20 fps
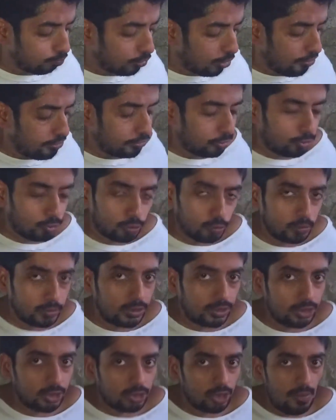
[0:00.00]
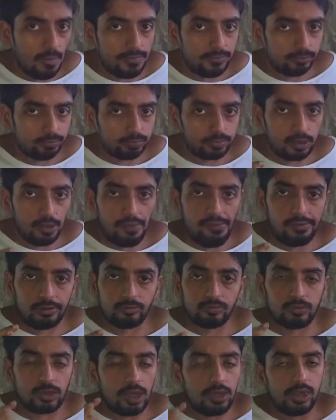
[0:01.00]
The soup is
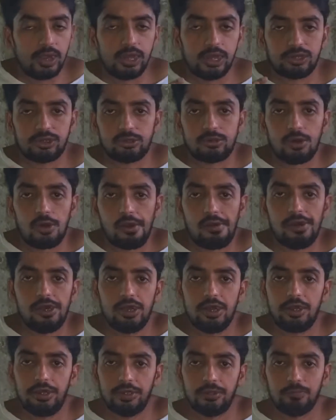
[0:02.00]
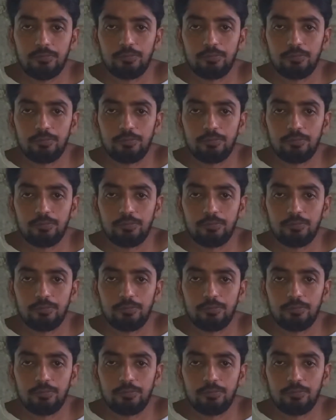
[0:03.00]
extraordinary.